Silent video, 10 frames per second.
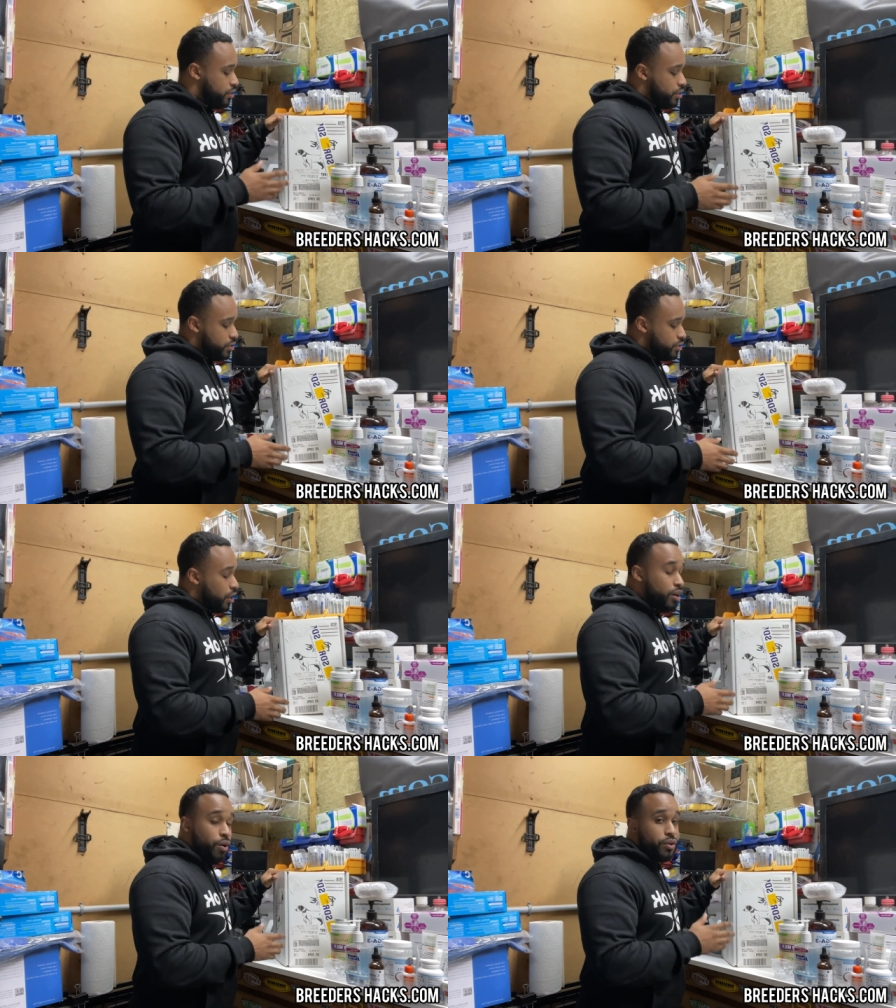The
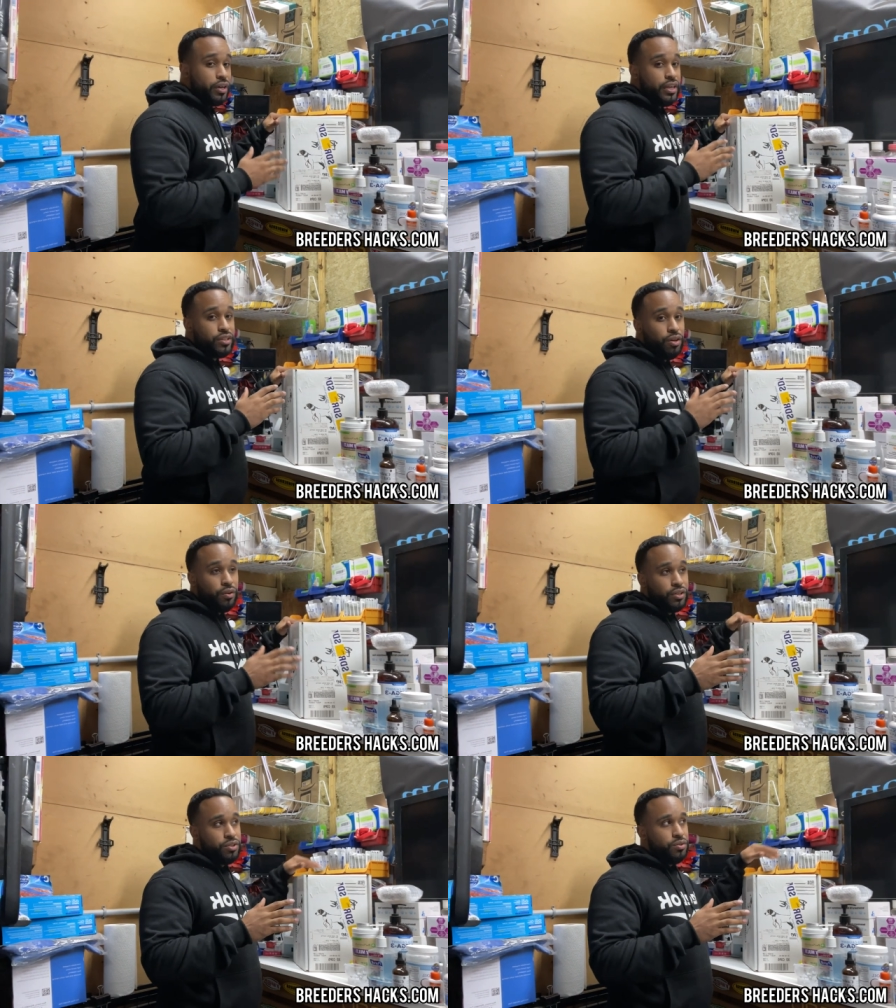stud owner is
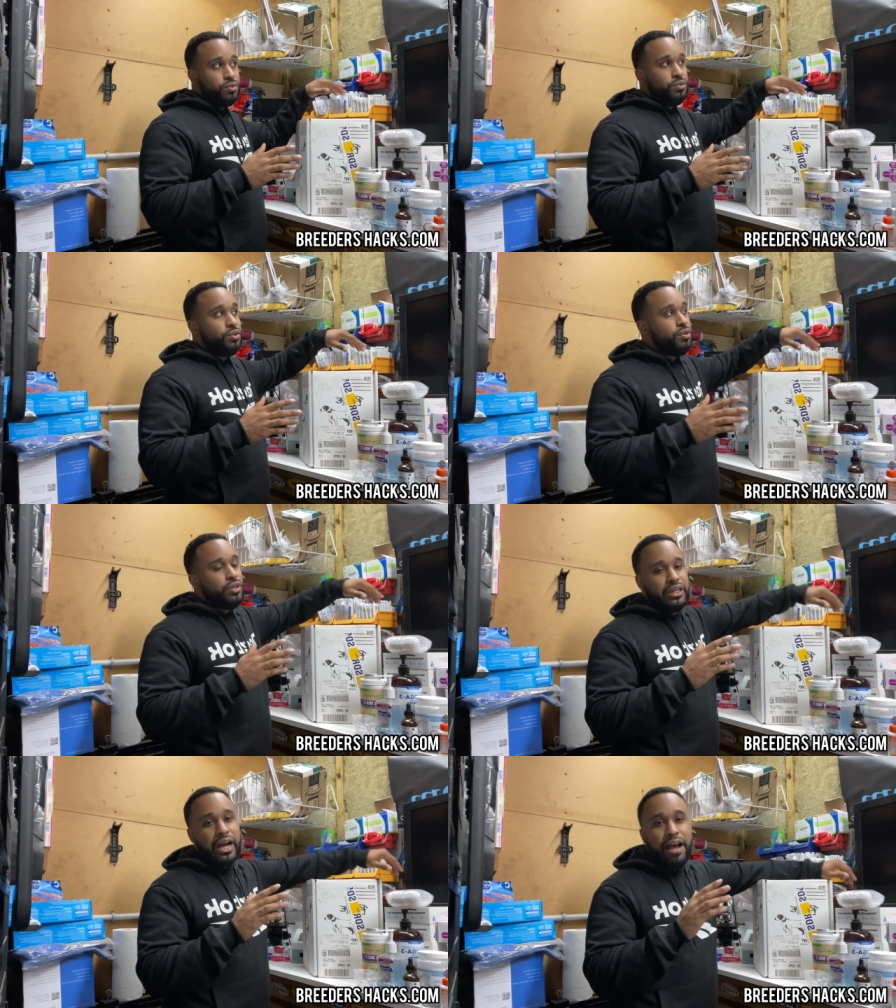going to,
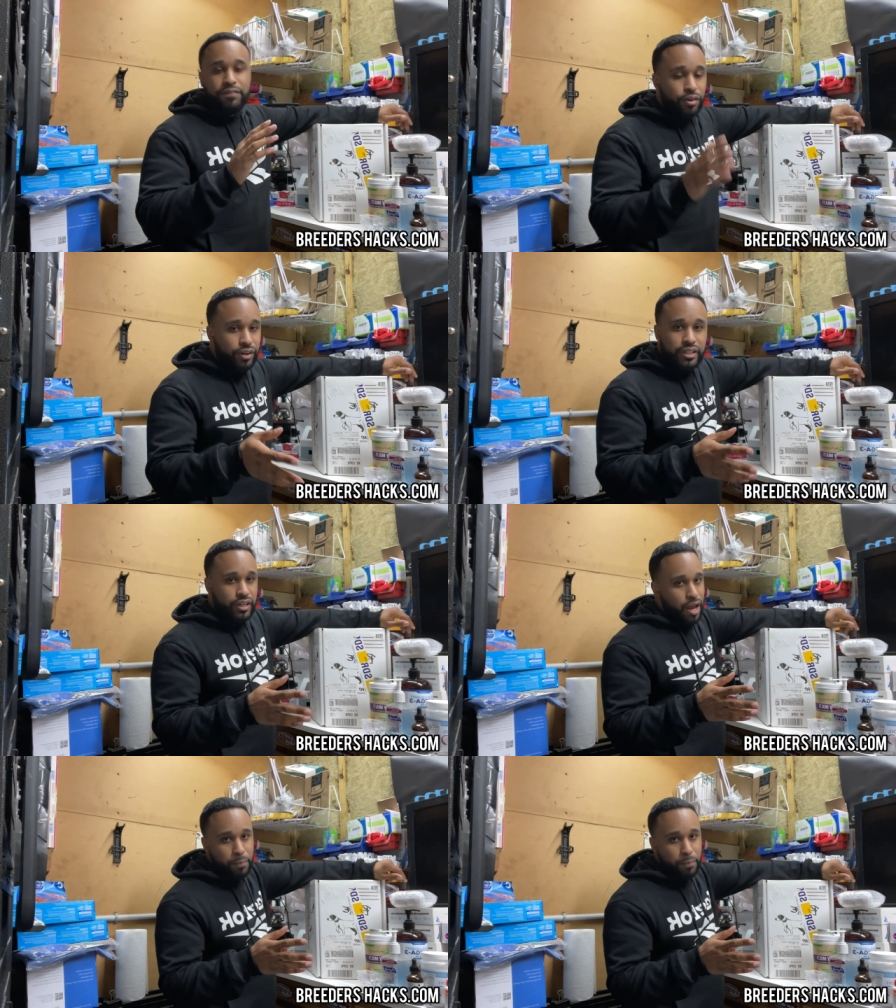I've already done an